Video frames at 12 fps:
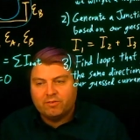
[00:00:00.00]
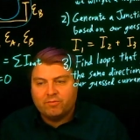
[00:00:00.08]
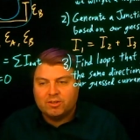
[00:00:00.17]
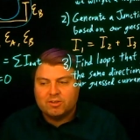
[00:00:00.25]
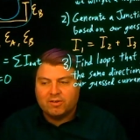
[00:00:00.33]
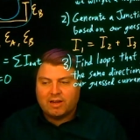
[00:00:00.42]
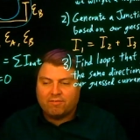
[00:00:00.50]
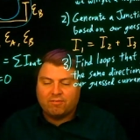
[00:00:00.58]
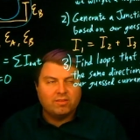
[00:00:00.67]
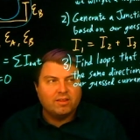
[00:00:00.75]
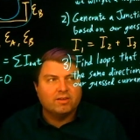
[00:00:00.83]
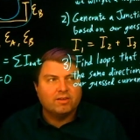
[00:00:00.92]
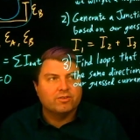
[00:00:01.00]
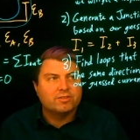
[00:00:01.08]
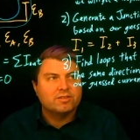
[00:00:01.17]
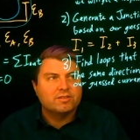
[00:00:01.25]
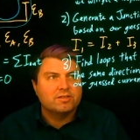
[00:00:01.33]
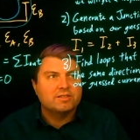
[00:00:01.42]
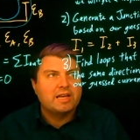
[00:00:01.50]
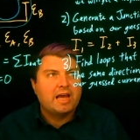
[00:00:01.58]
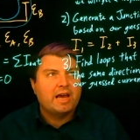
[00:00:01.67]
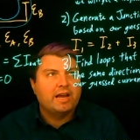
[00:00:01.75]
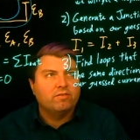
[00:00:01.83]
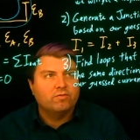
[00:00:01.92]
We don't have to think of resistors
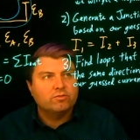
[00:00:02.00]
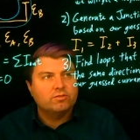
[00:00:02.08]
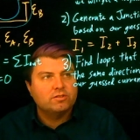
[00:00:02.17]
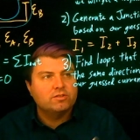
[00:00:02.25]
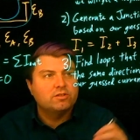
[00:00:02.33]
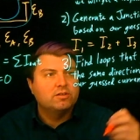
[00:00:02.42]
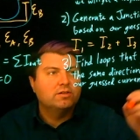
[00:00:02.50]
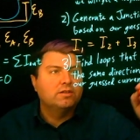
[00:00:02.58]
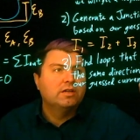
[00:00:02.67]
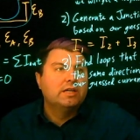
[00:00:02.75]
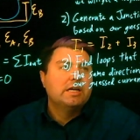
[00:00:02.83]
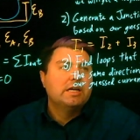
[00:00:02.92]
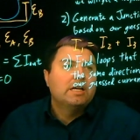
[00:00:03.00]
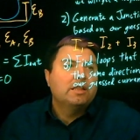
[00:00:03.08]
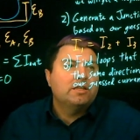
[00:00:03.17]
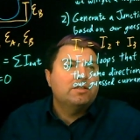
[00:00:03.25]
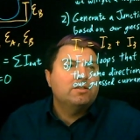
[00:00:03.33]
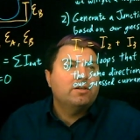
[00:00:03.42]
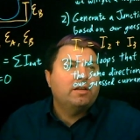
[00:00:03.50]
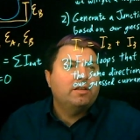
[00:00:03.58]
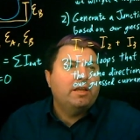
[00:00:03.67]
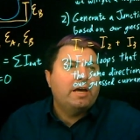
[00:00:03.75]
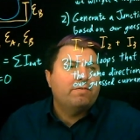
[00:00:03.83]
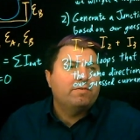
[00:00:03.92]
adding voltage. Let's look at
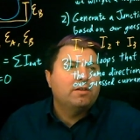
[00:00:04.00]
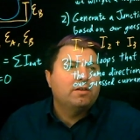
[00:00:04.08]
left.